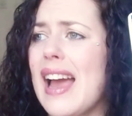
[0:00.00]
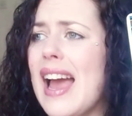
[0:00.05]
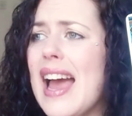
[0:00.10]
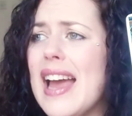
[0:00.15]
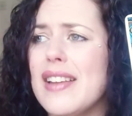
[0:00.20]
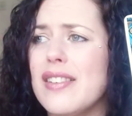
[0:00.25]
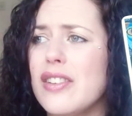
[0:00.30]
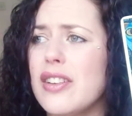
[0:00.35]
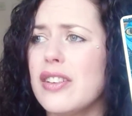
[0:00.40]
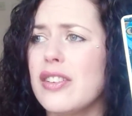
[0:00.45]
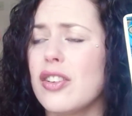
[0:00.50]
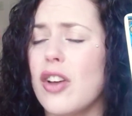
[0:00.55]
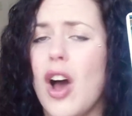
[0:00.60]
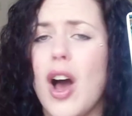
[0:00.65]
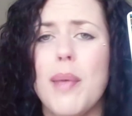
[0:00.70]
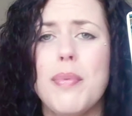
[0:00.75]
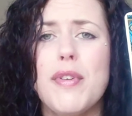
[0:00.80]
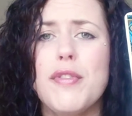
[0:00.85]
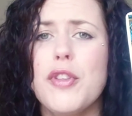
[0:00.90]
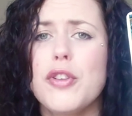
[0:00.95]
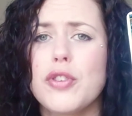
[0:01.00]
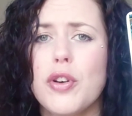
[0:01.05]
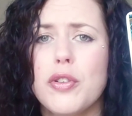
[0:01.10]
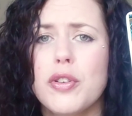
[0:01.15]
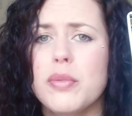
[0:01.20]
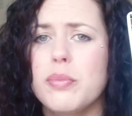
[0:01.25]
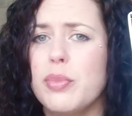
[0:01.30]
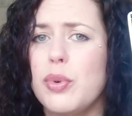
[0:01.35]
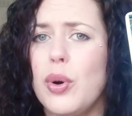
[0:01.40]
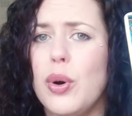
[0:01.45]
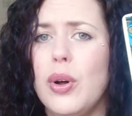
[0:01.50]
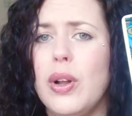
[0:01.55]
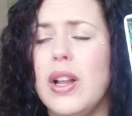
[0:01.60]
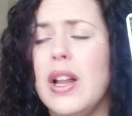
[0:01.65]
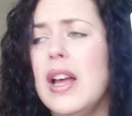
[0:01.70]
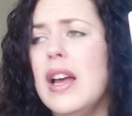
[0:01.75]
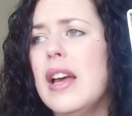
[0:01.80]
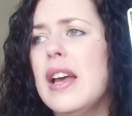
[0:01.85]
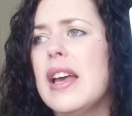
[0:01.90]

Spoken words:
at the top of the totem pole